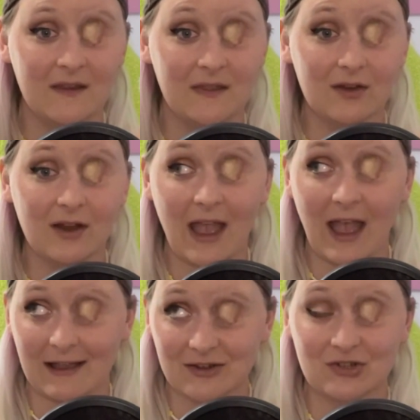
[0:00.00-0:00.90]
They're
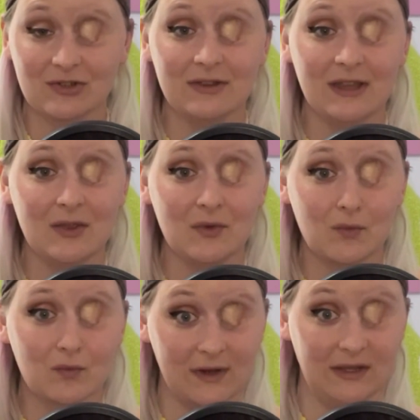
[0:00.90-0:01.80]
actually
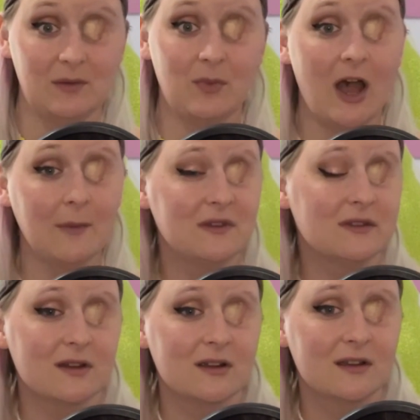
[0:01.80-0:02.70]
really
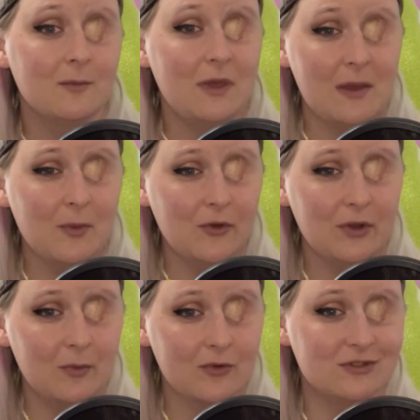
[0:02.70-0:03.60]
popular. People
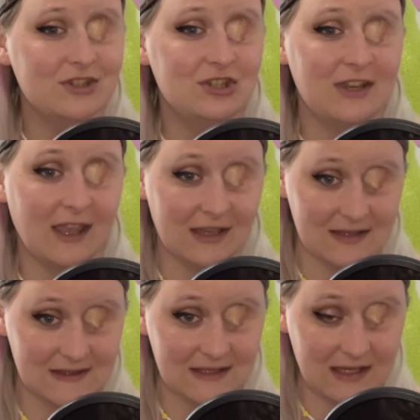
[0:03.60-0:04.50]
appreciate
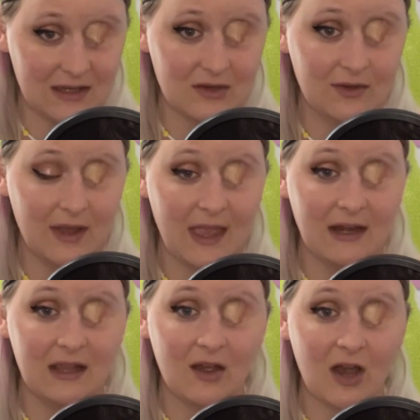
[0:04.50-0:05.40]
his skill, and
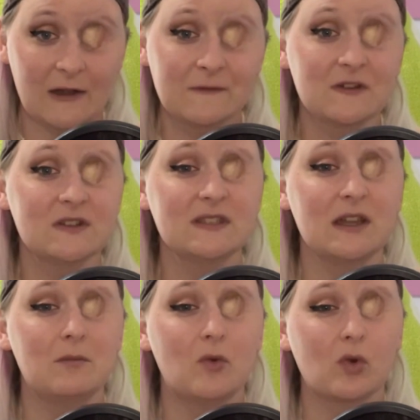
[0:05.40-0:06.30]
it offers
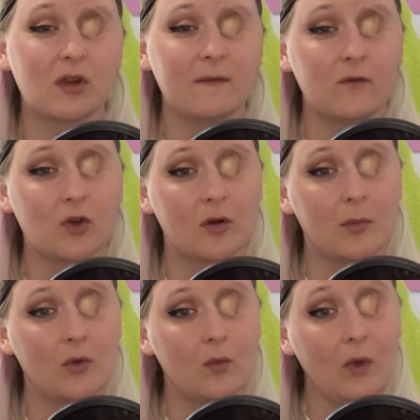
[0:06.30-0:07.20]
a more
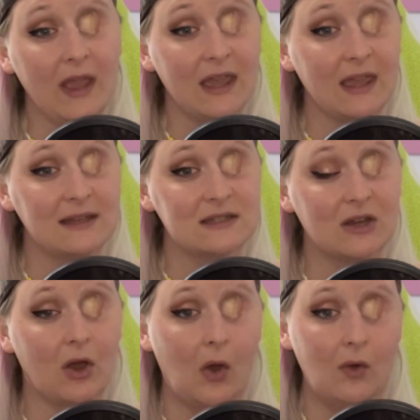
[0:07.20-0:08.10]
affordable way to
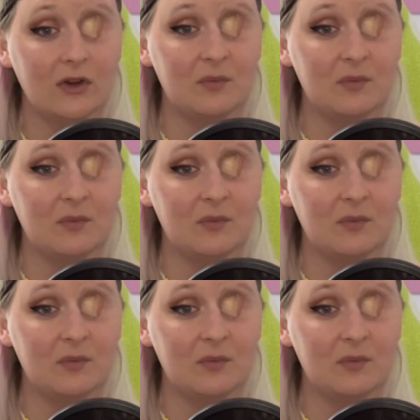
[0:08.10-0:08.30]
own a